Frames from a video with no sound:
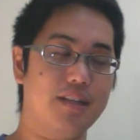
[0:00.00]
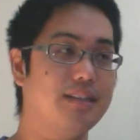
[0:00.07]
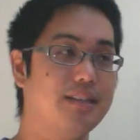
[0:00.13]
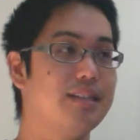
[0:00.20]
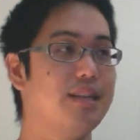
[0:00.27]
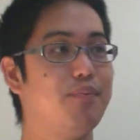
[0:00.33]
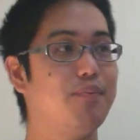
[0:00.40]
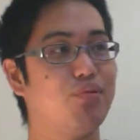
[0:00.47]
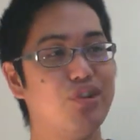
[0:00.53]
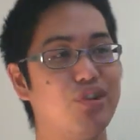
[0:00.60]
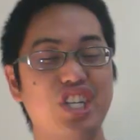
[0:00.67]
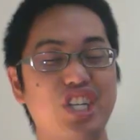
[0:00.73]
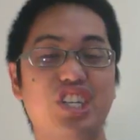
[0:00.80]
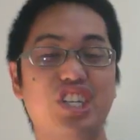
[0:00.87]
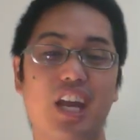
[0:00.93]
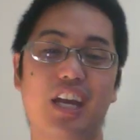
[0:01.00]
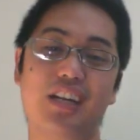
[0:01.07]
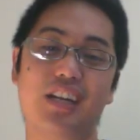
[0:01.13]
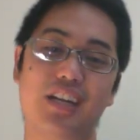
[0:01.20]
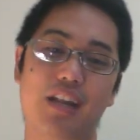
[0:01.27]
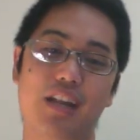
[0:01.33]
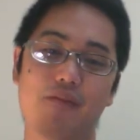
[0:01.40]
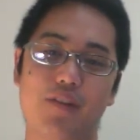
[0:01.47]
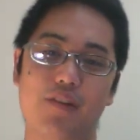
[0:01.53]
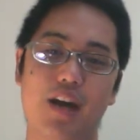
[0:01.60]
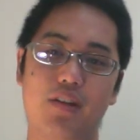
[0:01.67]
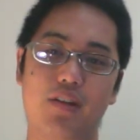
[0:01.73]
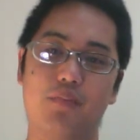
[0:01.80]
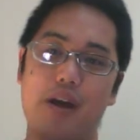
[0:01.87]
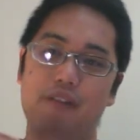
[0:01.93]
it's depreciated in
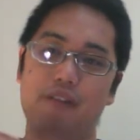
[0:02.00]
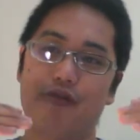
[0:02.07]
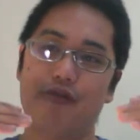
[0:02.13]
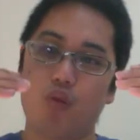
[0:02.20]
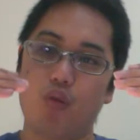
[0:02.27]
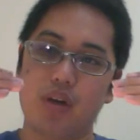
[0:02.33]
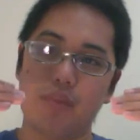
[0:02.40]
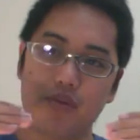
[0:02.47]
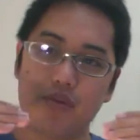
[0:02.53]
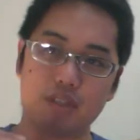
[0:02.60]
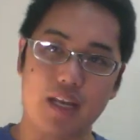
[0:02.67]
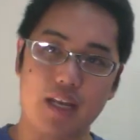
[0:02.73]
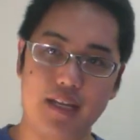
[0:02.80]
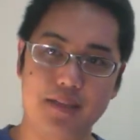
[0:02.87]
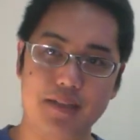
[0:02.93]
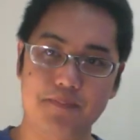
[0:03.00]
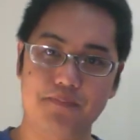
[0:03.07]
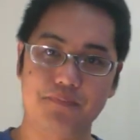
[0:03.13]
value by 40%.